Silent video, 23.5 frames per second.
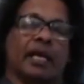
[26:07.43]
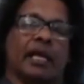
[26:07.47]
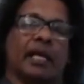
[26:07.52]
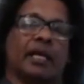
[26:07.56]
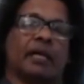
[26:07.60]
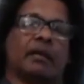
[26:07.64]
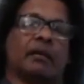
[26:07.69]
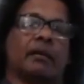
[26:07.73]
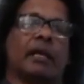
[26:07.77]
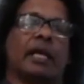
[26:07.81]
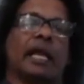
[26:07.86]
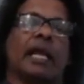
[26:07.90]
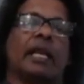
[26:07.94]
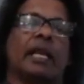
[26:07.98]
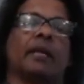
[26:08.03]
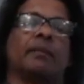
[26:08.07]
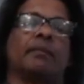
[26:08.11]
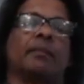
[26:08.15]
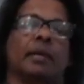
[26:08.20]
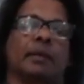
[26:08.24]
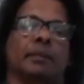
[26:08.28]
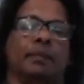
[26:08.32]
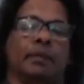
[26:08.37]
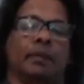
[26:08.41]
and getting
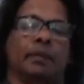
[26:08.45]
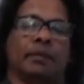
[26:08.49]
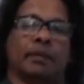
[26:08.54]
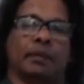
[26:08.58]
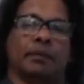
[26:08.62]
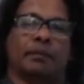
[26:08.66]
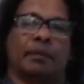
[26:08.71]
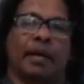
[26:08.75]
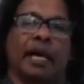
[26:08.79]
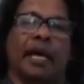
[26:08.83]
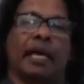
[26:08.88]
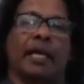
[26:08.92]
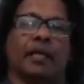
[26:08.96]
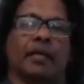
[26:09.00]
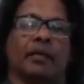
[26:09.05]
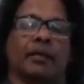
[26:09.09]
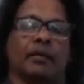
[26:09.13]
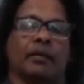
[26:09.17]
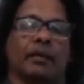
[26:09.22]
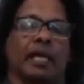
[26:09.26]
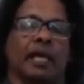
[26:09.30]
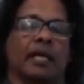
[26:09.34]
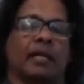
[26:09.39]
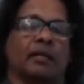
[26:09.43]
people to buy
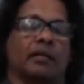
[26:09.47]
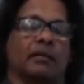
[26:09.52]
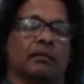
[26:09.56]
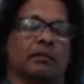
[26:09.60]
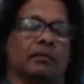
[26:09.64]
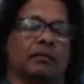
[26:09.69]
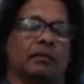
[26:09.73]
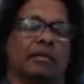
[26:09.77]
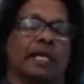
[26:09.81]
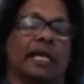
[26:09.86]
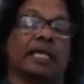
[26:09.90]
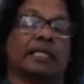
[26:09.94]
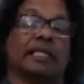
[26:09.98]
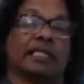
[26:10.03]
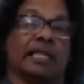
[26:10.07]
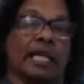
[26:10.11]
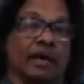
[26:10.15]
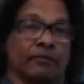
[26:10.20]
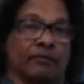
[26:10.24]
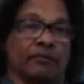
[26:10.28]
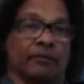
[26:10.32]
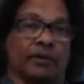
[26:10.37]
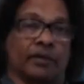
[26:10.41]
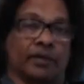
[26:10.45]
into that takes
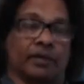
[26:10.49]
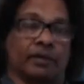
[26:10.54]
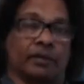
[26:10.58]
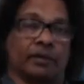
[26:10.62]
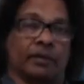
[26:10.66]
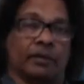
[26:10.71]
effort.